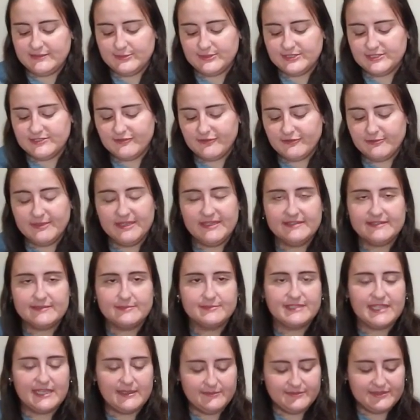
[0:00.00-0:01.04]
which for me
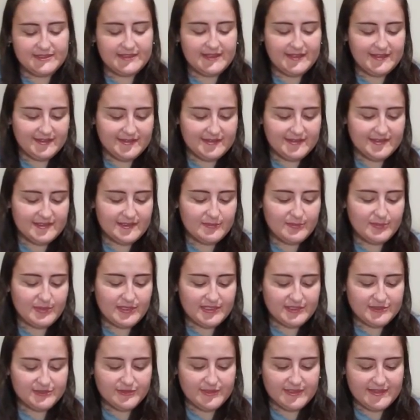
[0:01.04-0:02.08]
sometimes it likes to
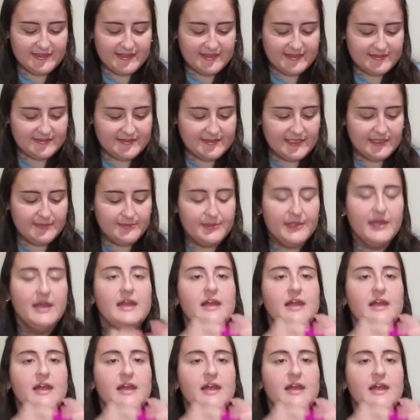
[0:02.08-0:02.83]
split during that step.